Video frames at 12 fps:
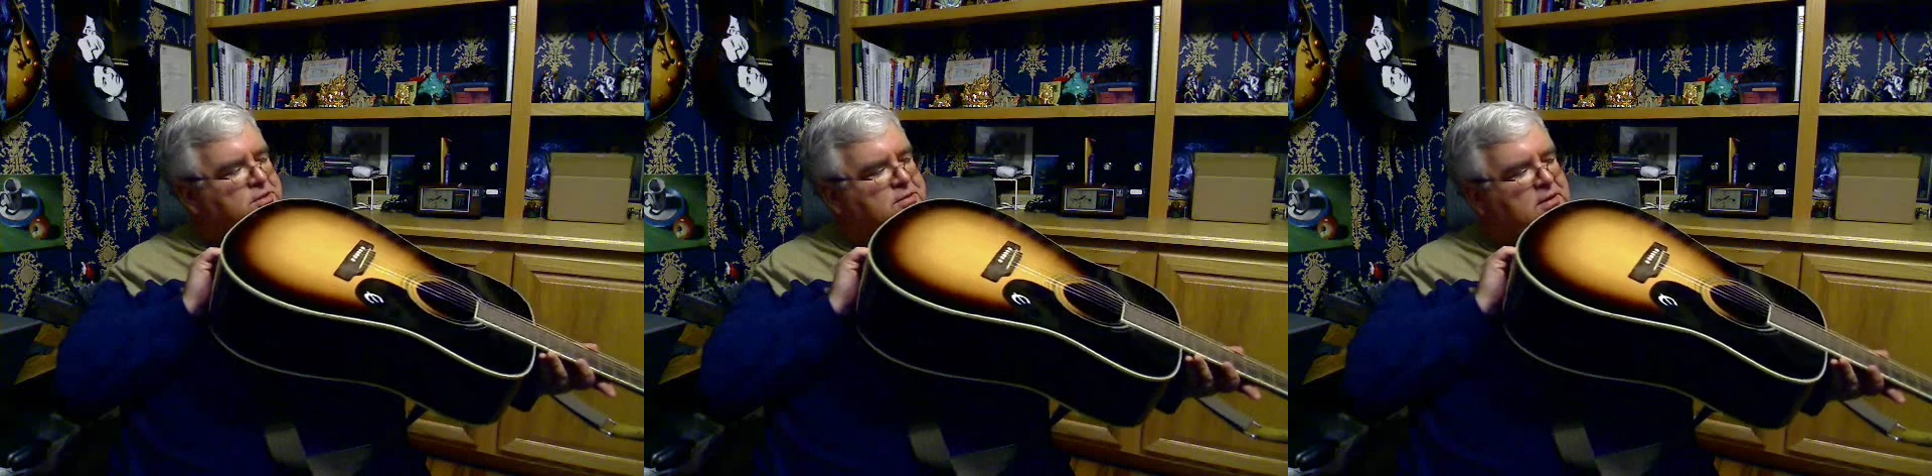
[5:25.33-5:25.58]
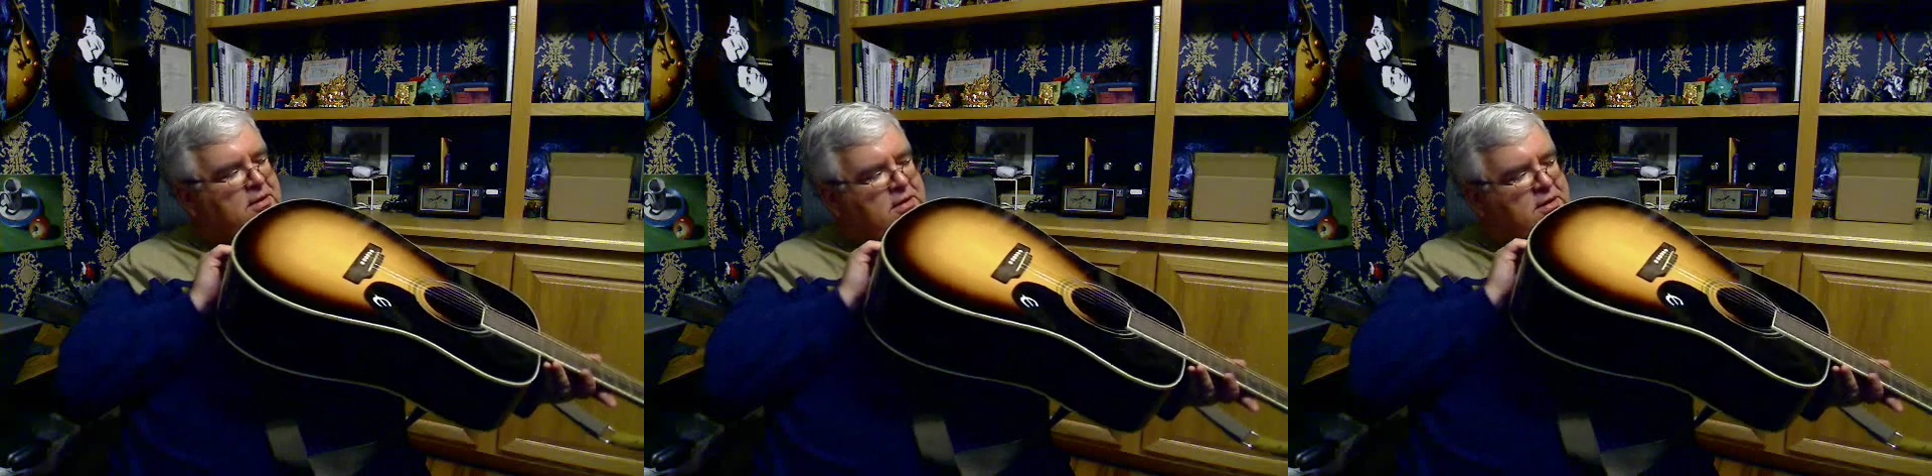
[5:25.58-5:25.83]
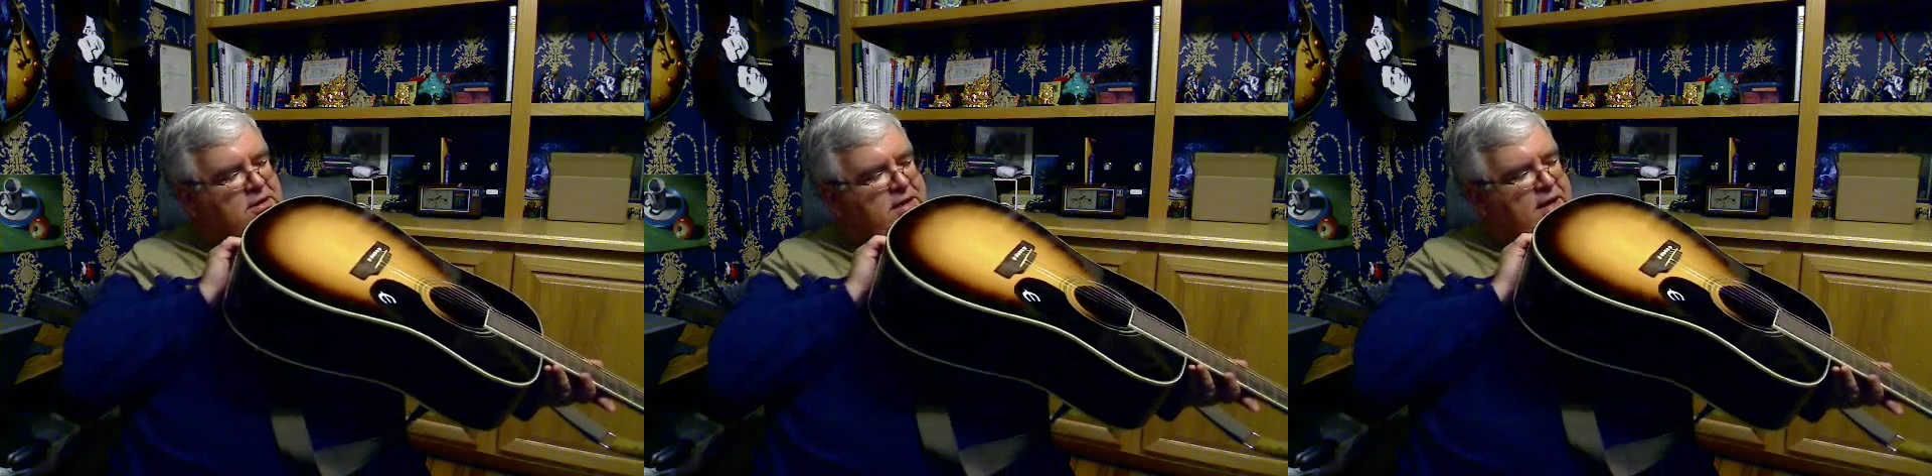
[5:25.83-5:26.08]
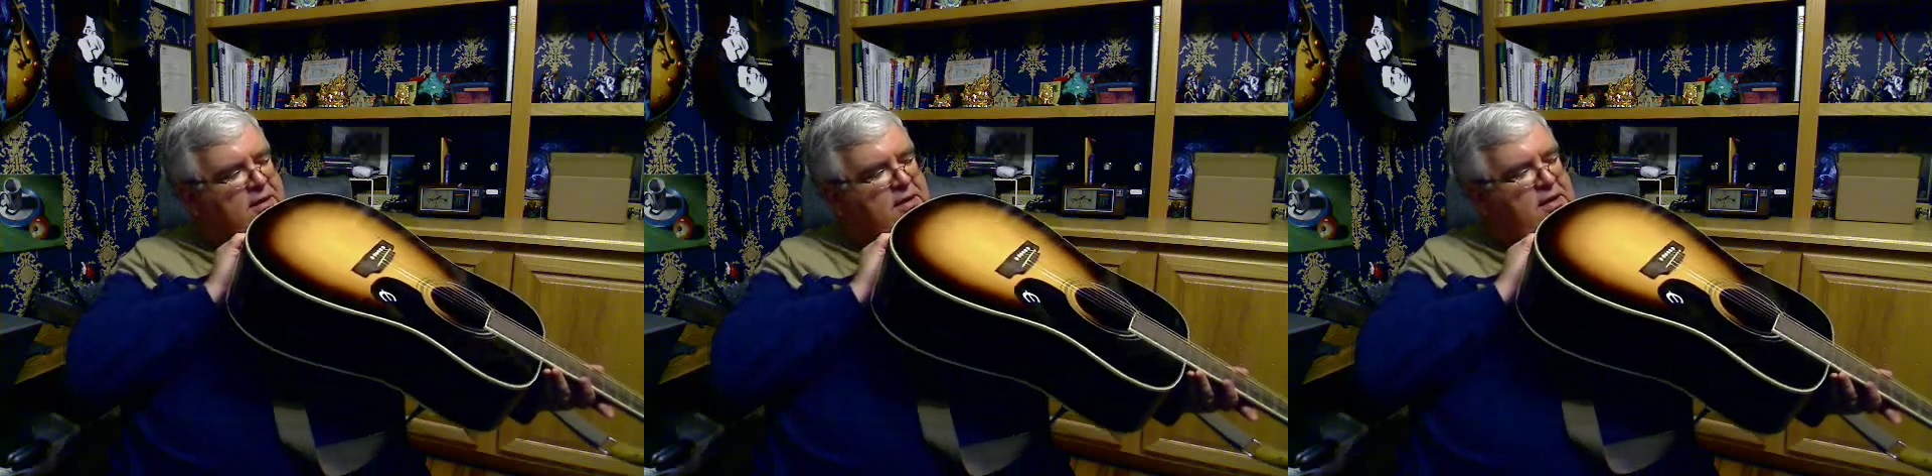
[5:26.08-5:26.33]
you want to look
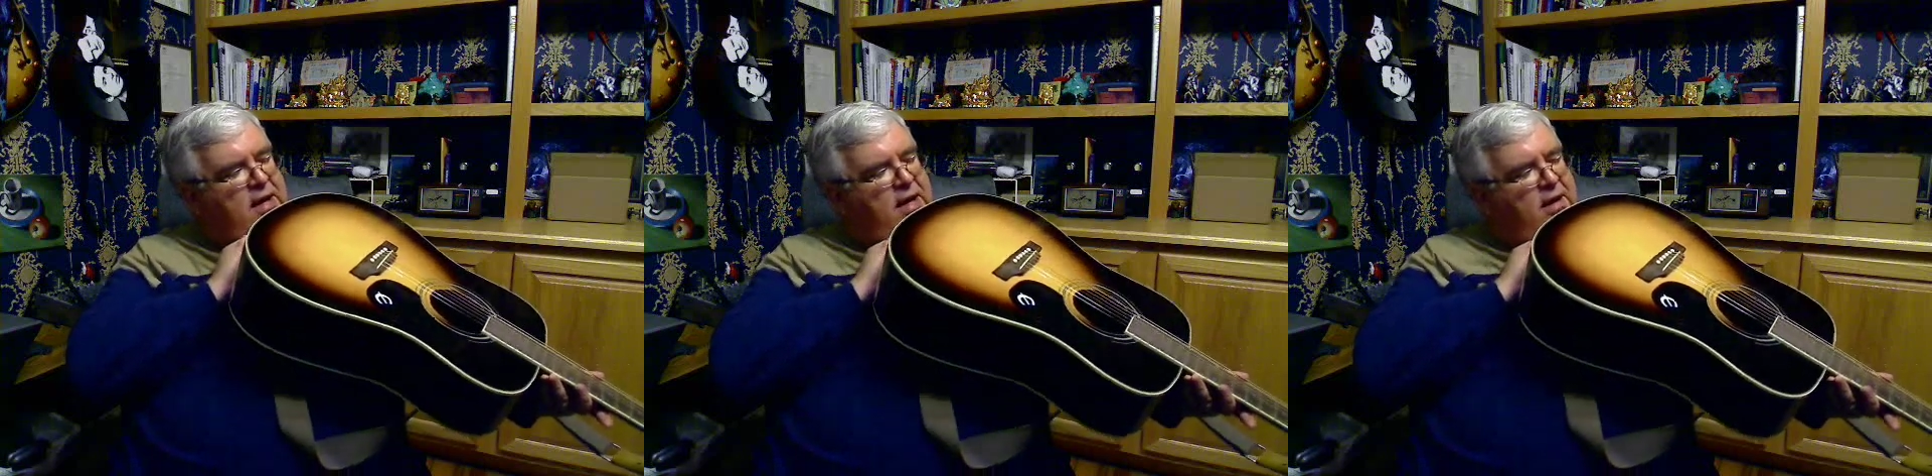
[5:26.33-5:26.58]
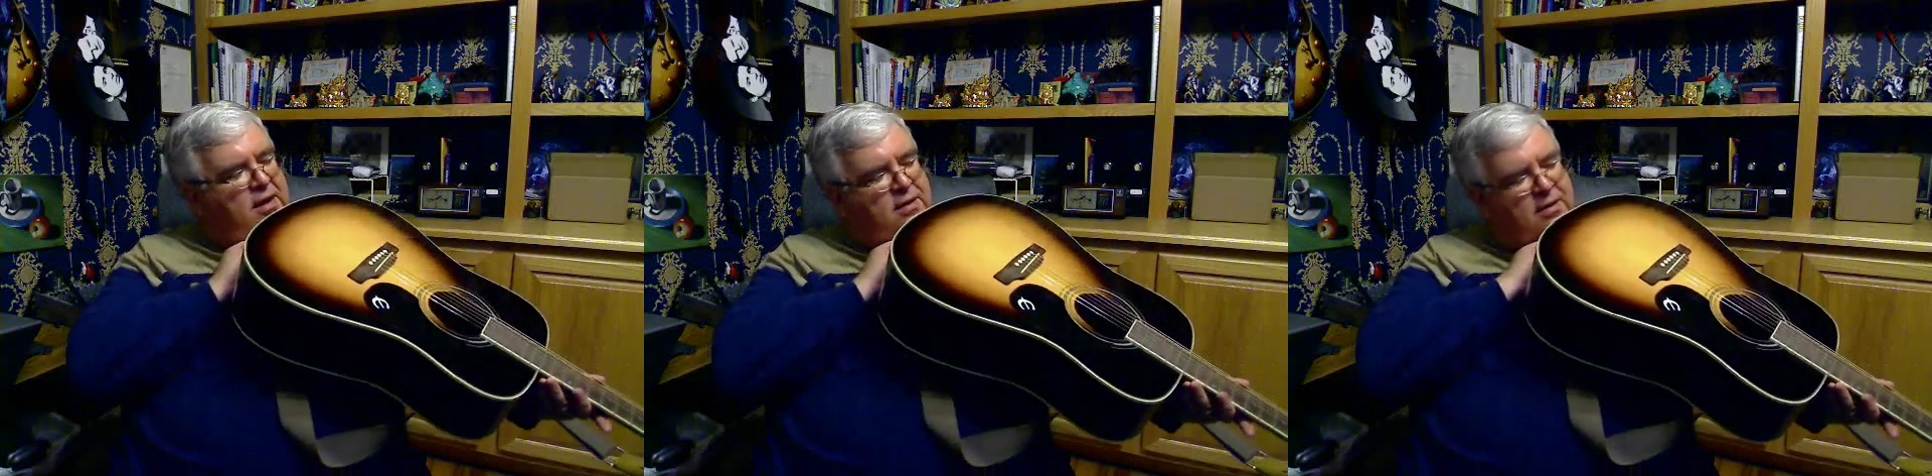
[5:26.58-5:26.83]
down the neck,